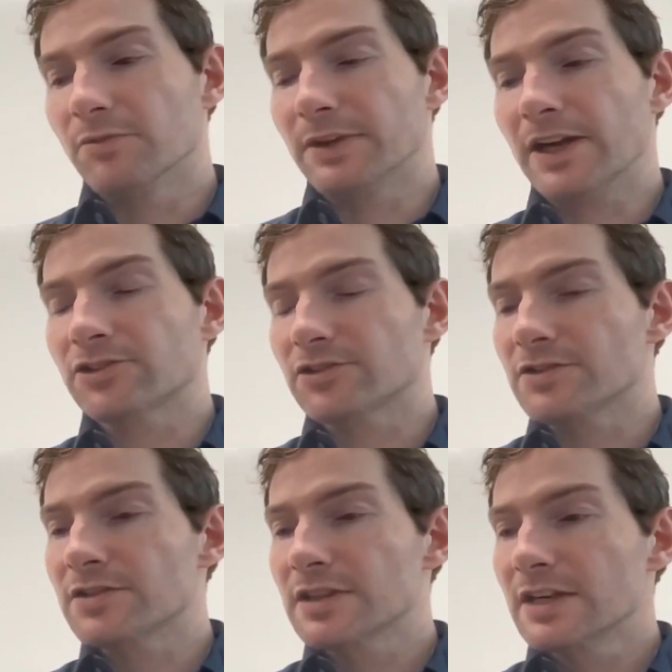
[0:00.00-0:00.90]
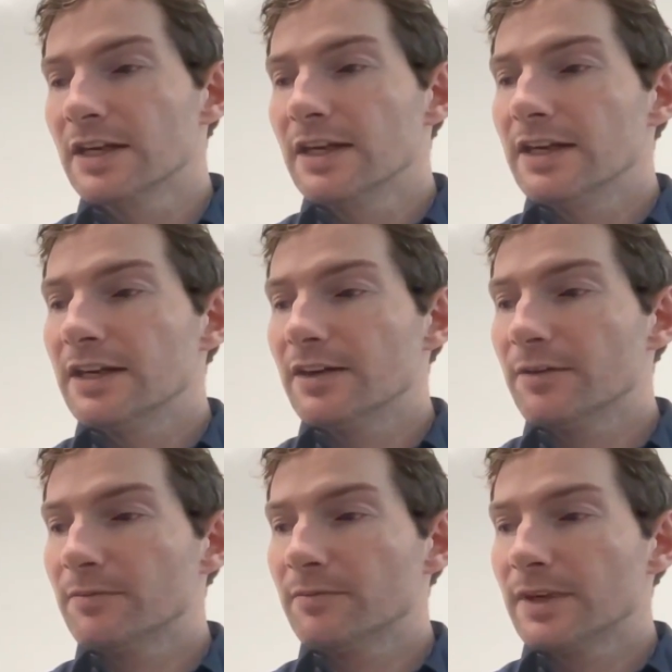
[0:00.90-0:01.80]
reactions.
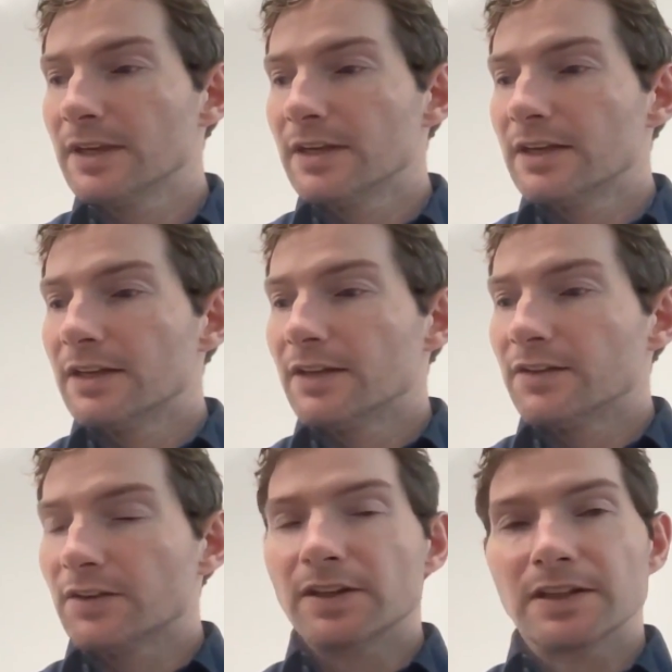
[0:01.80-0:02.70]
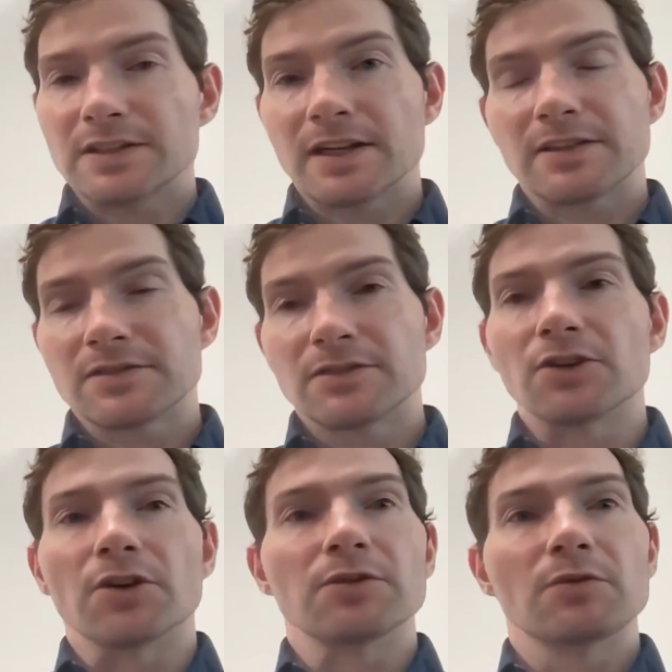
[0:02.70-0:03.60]
Um, the thing is that,
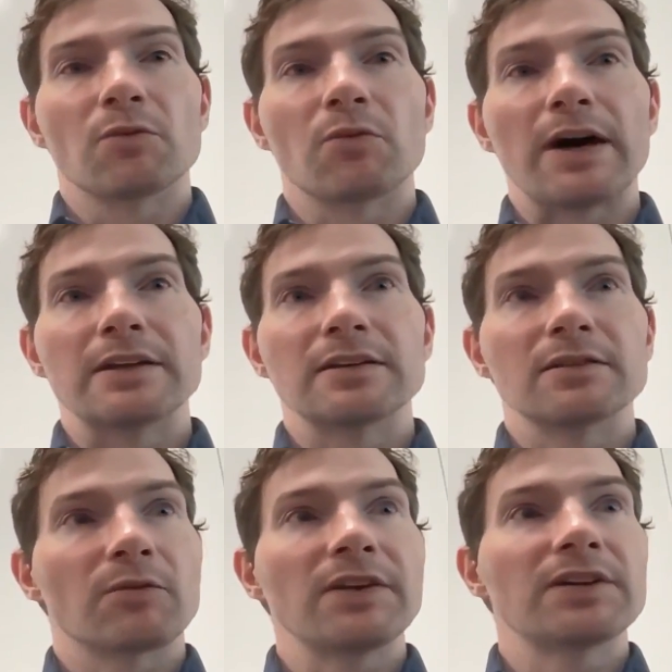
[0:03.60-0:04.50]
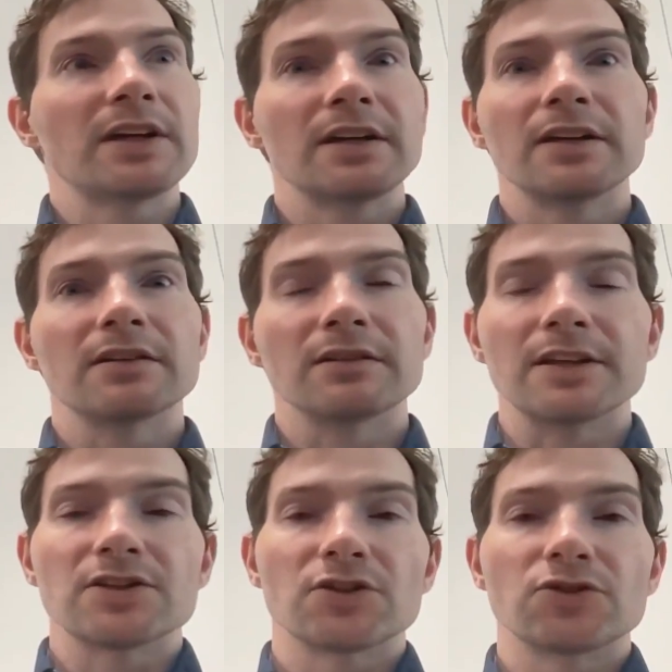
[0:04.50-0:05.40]
when they
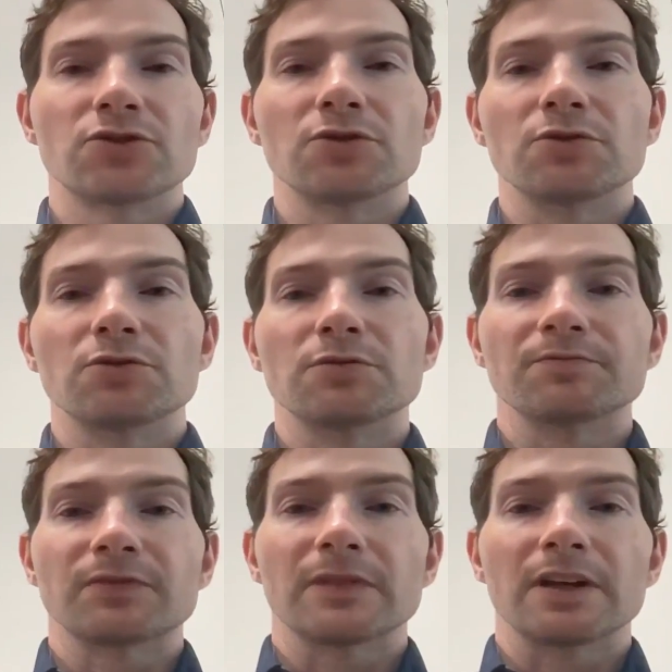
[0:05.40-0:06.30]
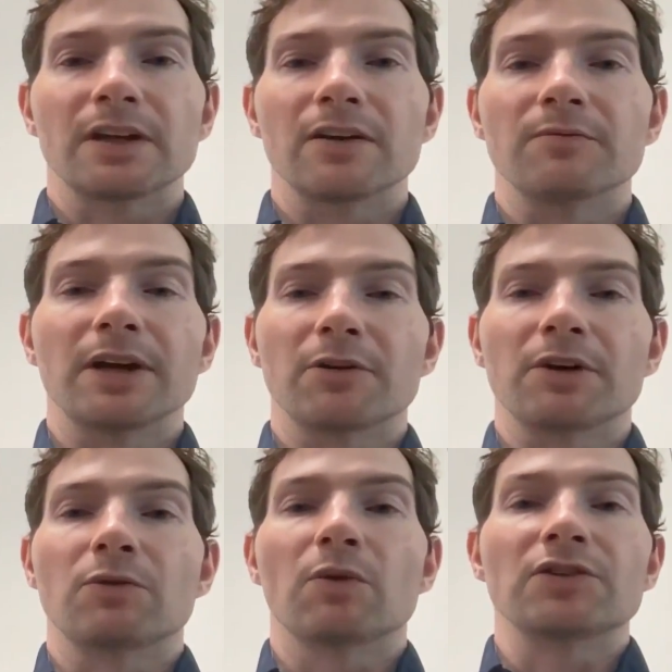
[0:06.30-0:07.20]
listen to
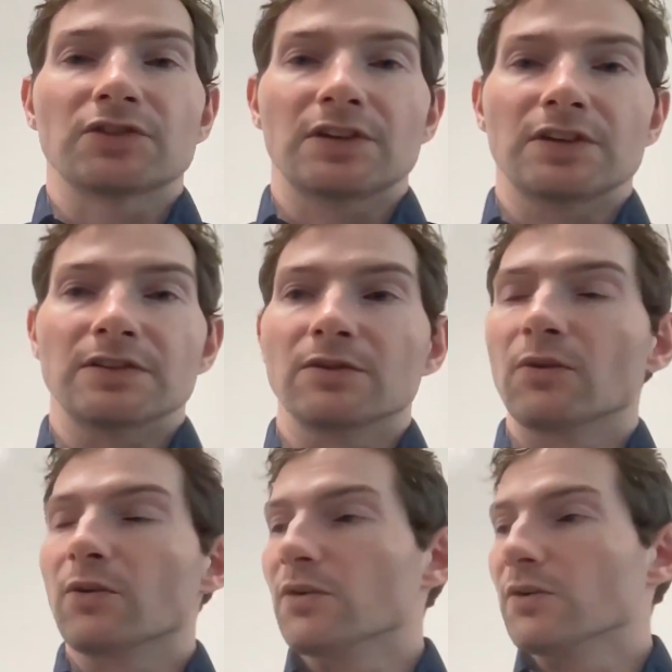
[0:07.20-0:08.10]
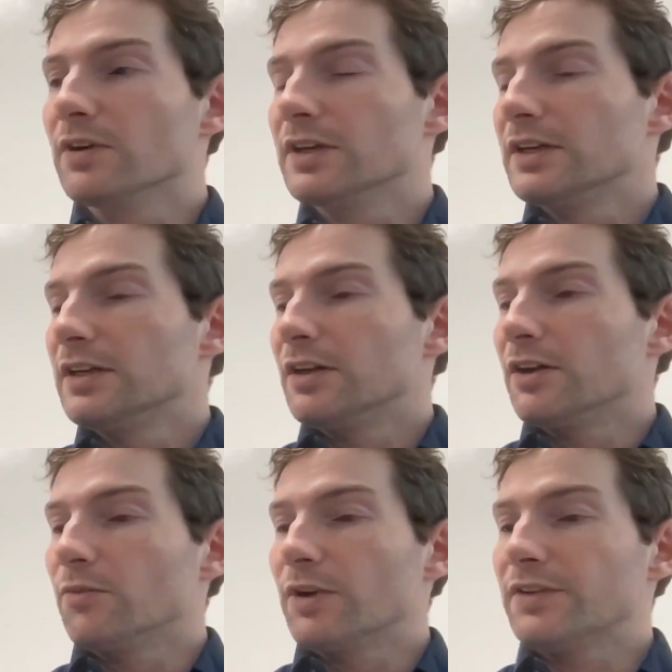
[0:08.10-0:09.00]
Eric Weinstein, or
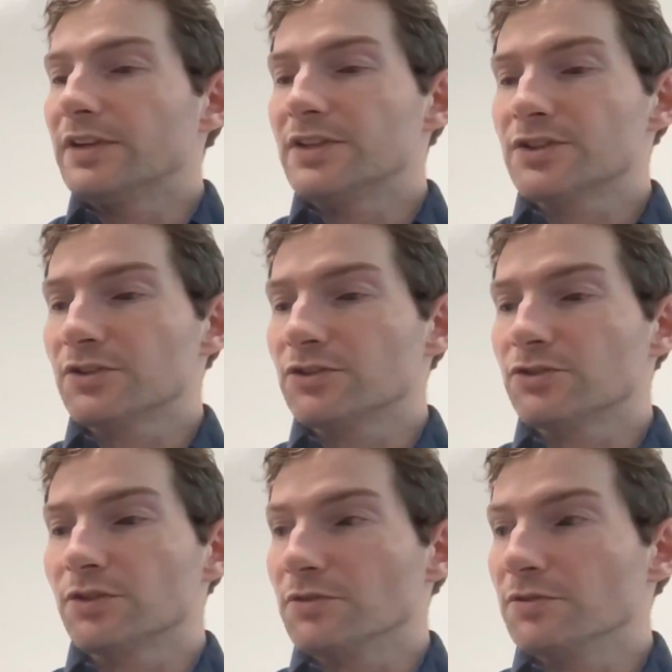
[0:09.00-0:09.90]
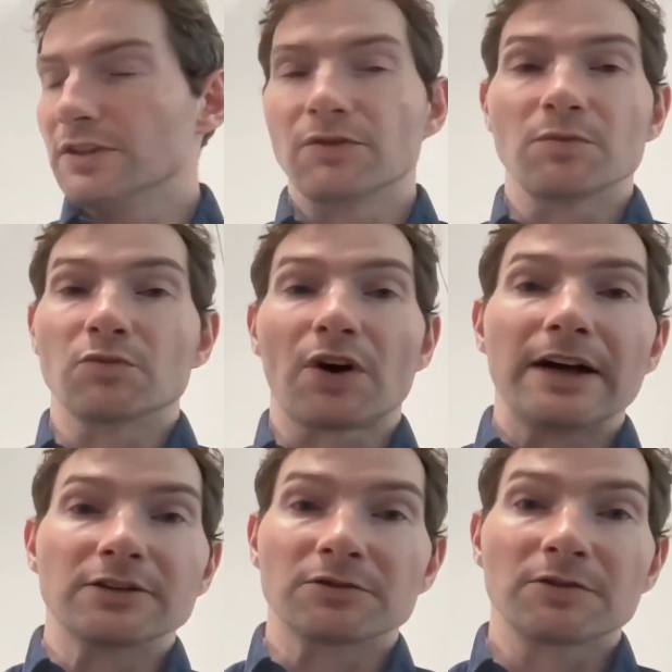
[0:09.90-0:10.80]
when they listen to even
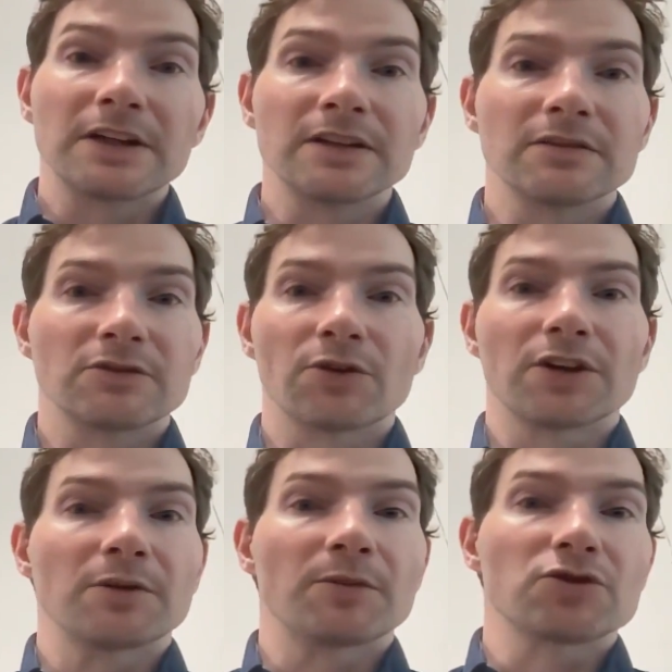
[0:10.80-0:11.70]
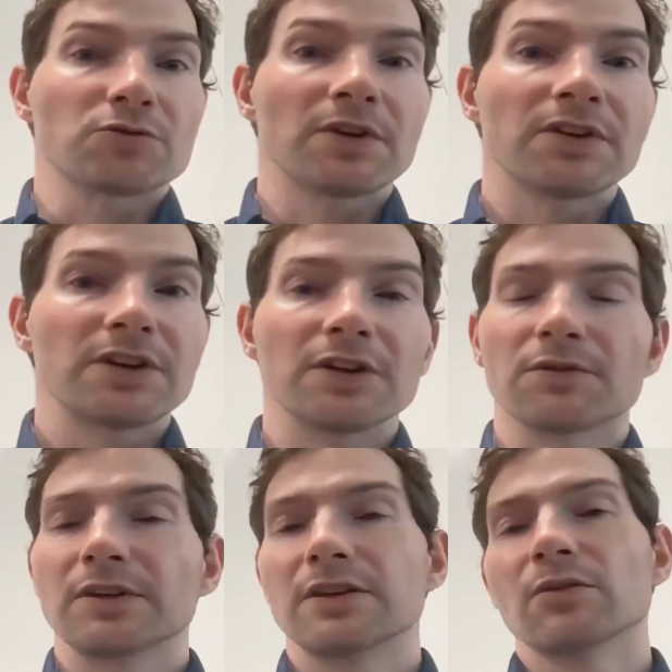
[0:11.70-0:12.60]
Brian Greene talking about string
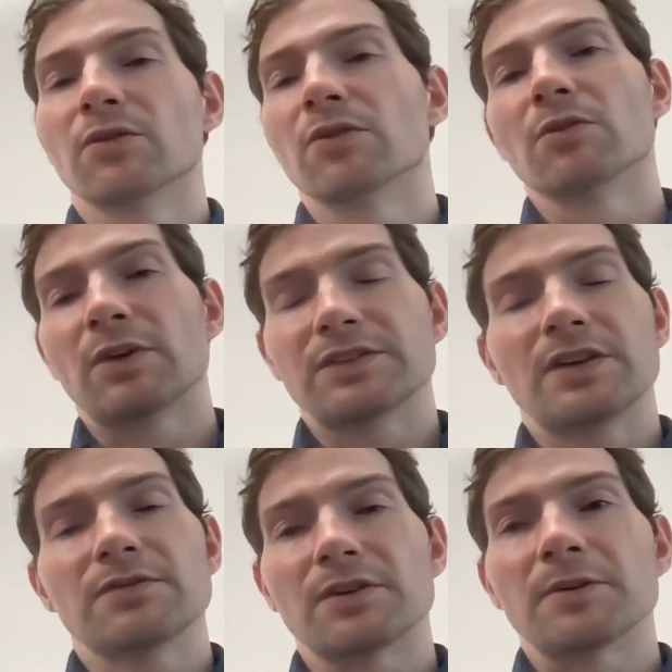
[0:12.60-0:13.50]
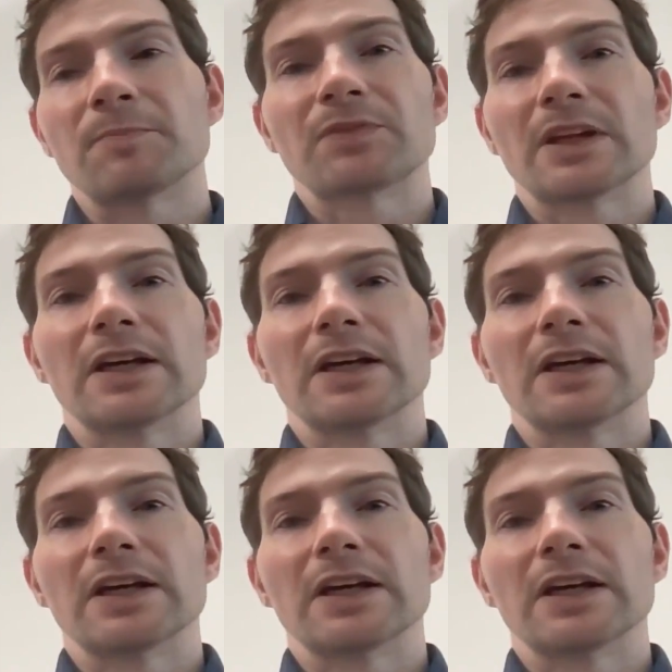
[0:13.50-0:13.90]
theory or whatever,